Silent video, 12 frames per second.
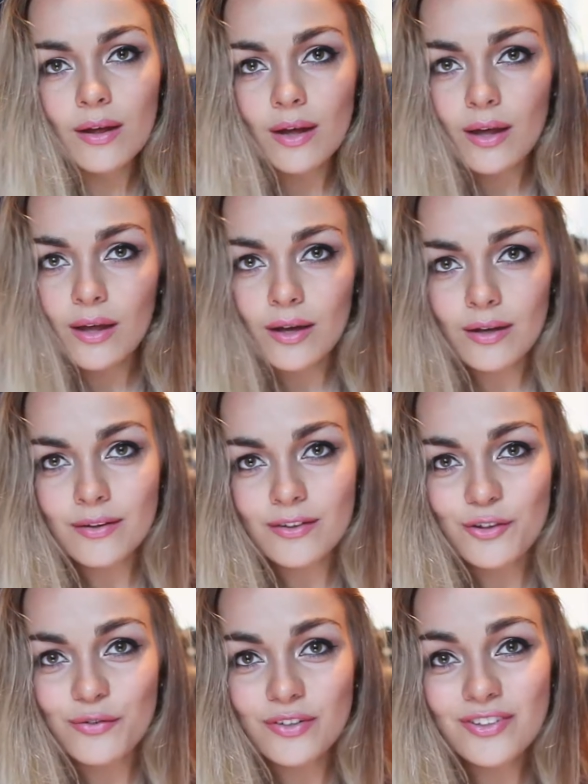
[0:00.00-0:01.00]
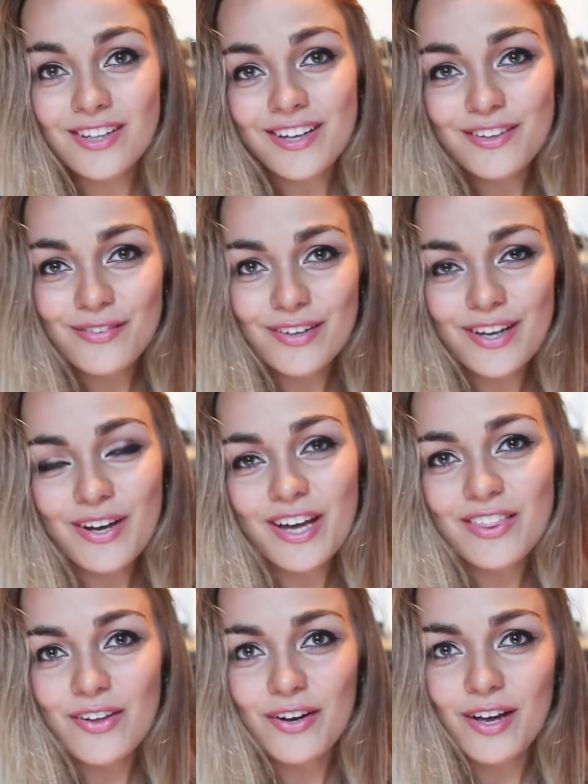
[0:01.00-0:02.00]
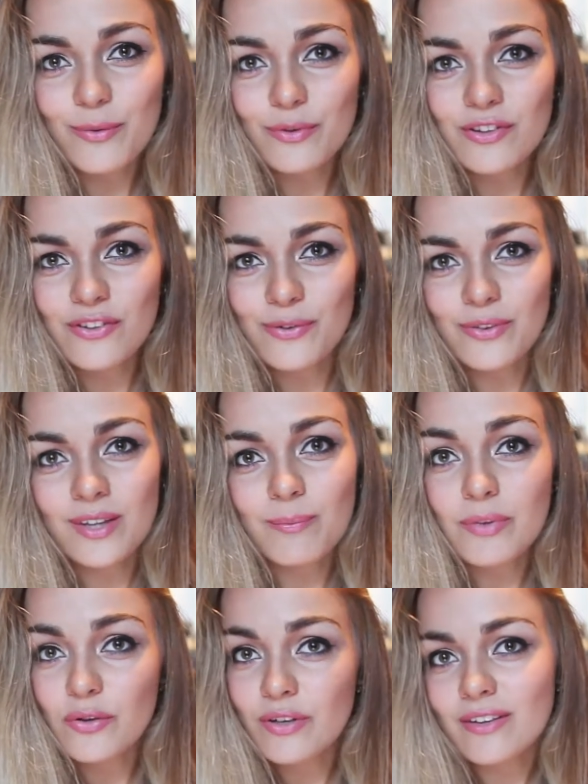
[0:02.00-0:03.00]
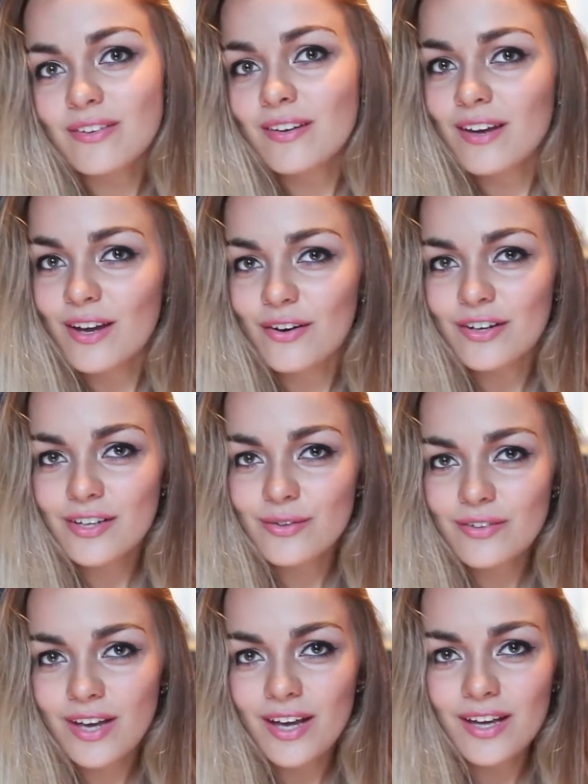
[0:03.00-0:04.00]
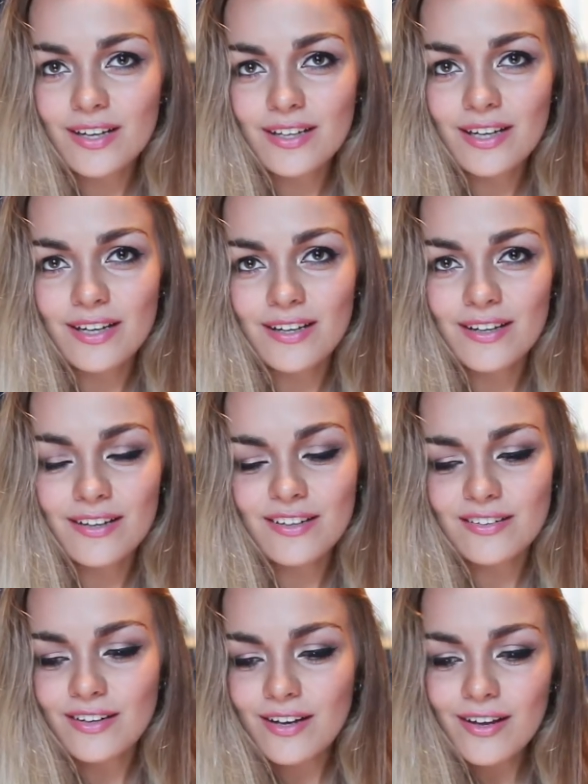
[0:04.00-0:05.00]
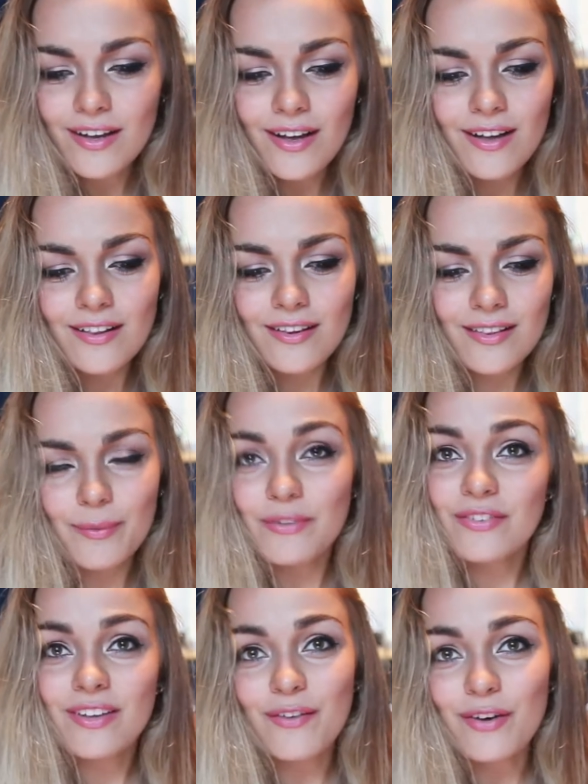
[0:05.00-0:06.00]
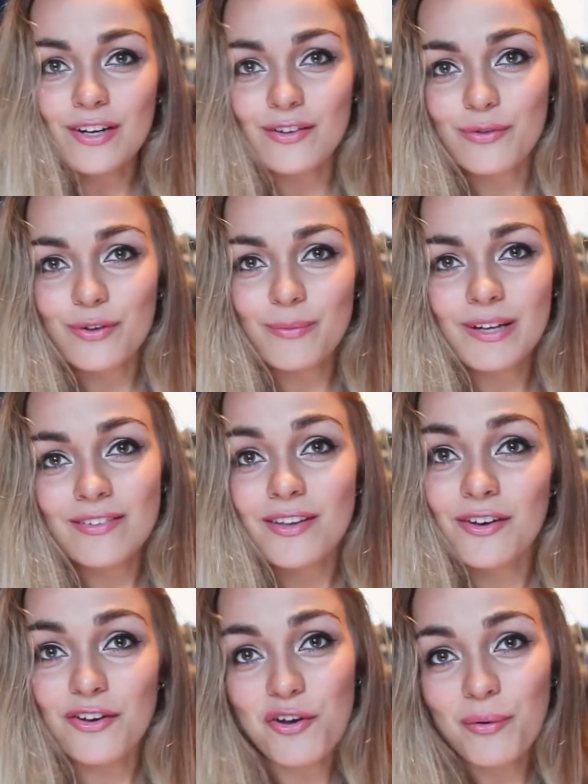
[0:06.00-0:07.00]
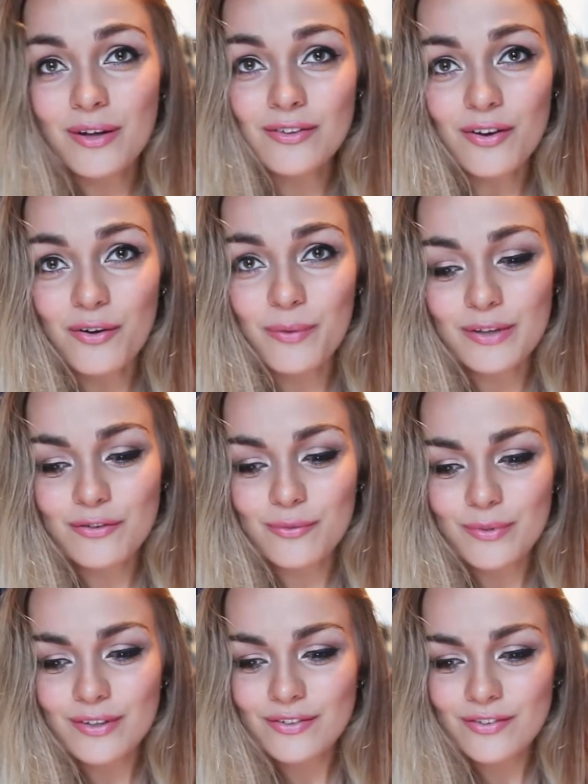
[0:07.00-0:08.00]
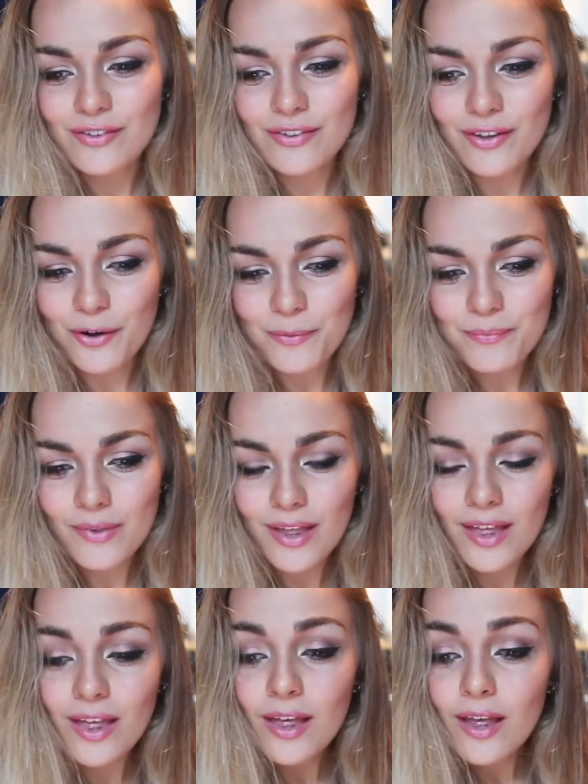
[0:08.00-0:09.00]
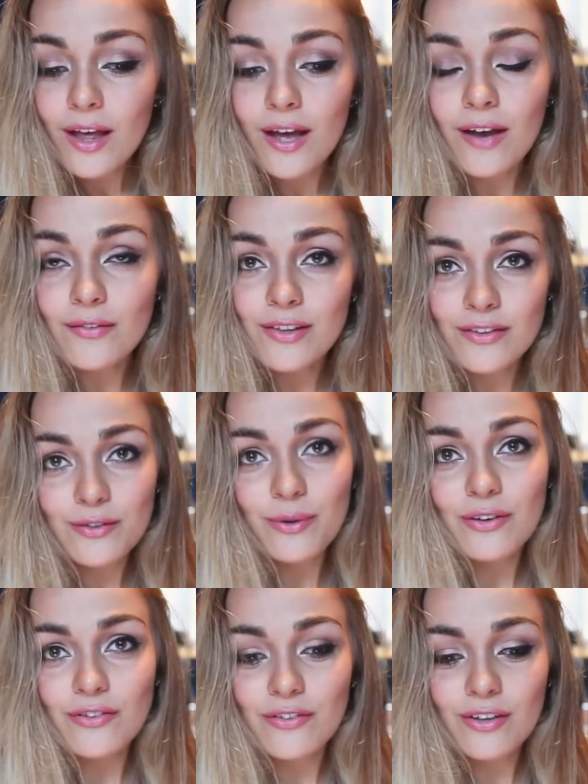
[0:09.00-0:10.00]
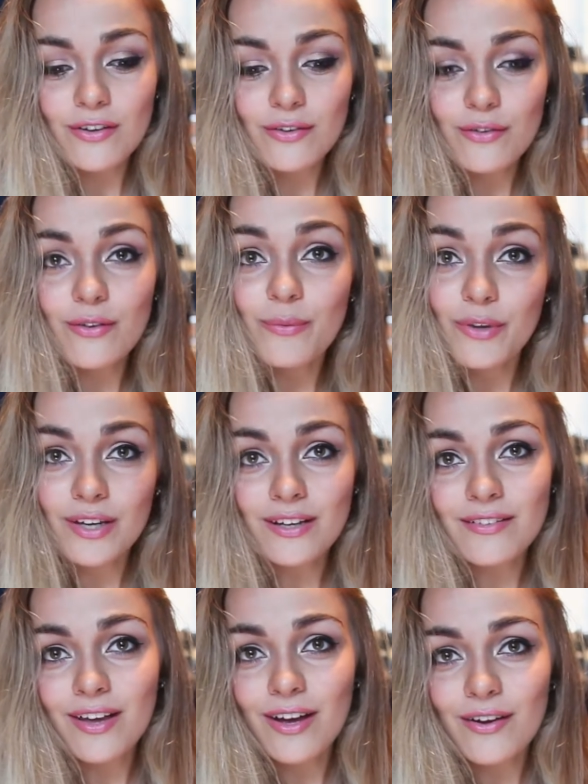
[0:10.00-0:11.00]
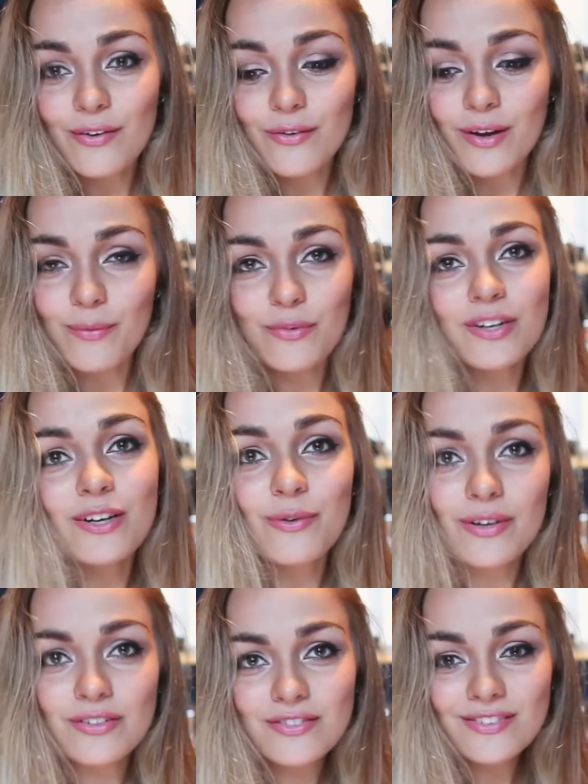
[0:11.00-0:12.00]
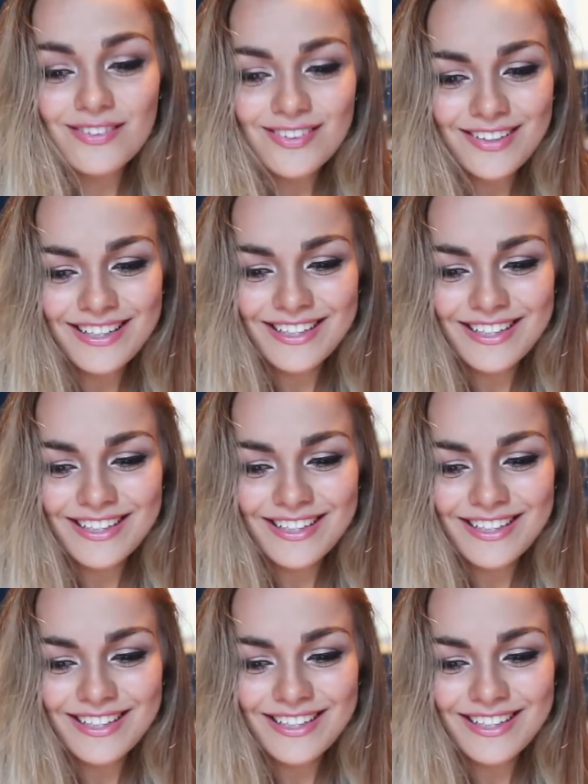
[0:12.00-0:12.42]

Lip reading: Hey guys, so for today's video I thought I would do the beauty scenario tag, and let me just get right into it because I know I talk way too much. So, I have a list of questions here, so if I'm looking down, I'm reading questions.